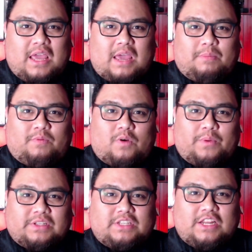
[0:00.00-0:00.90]
And before we
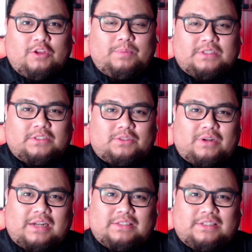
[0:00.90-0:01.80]
continue, please
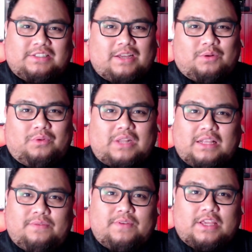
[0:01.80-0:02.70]
subscribe to the channel and like
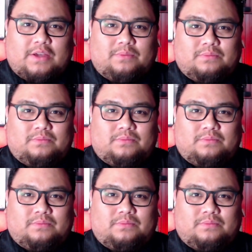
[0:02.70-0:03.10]
the video.